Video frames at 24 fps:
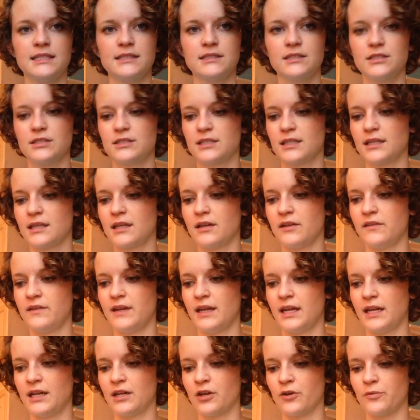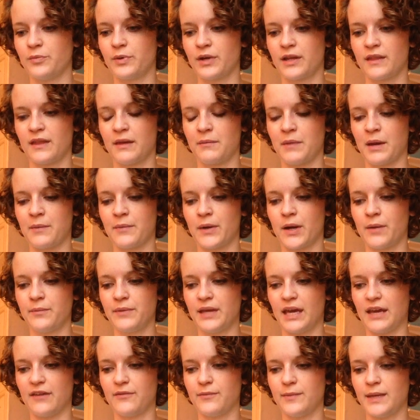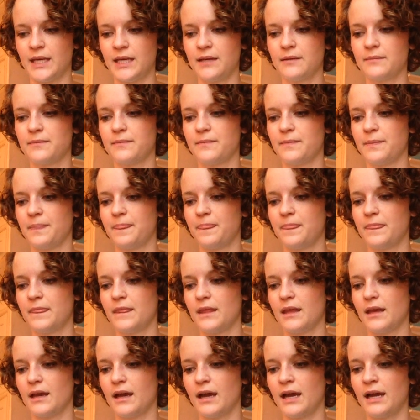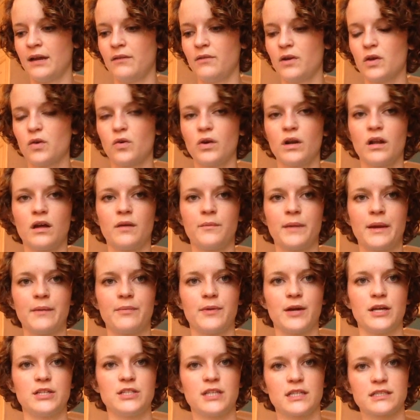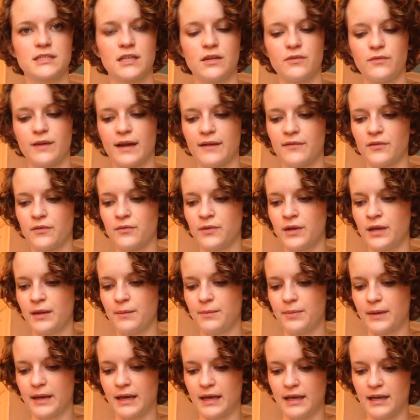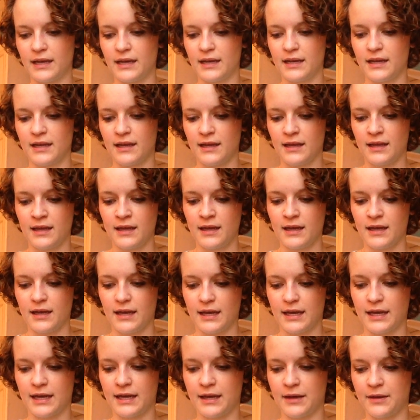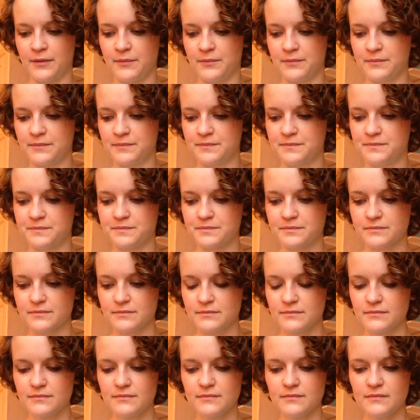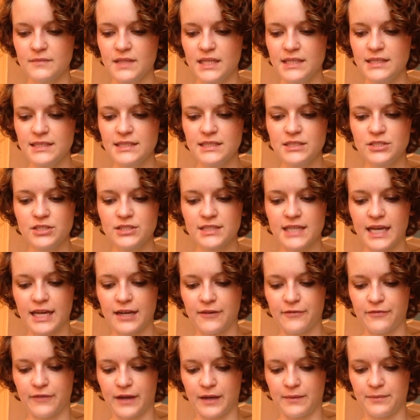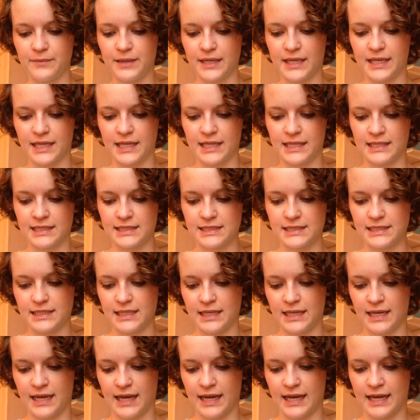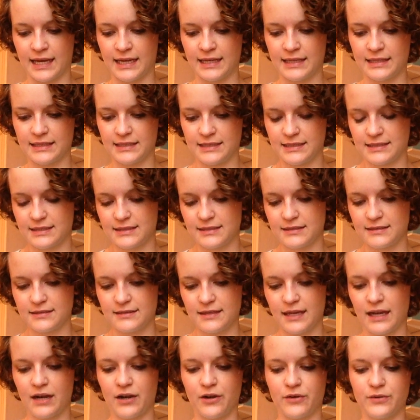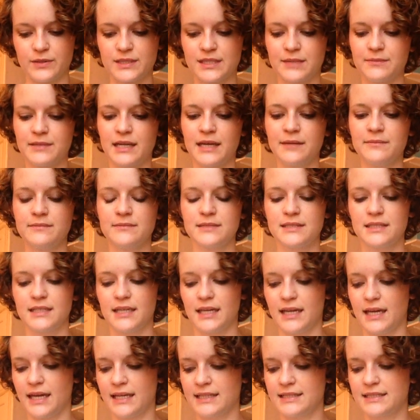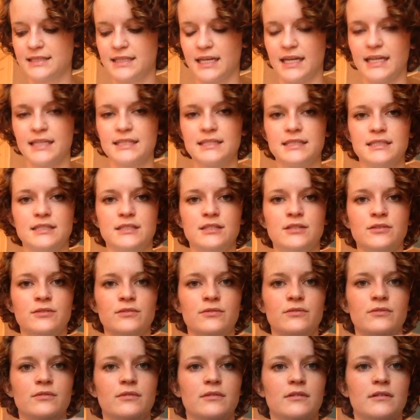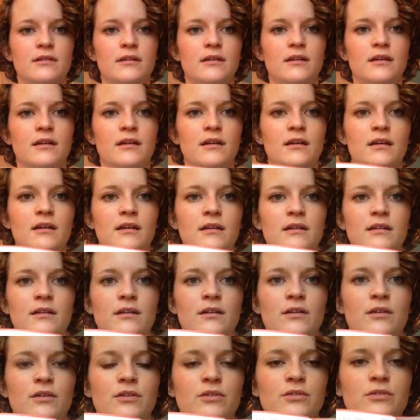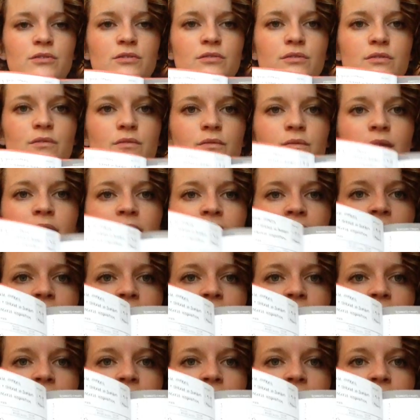is just a little knitting notebook that my mom gave me. I record all my projects on Ravelry, but this is just kind of fun because it has, I don't know, sometimes it's nice to write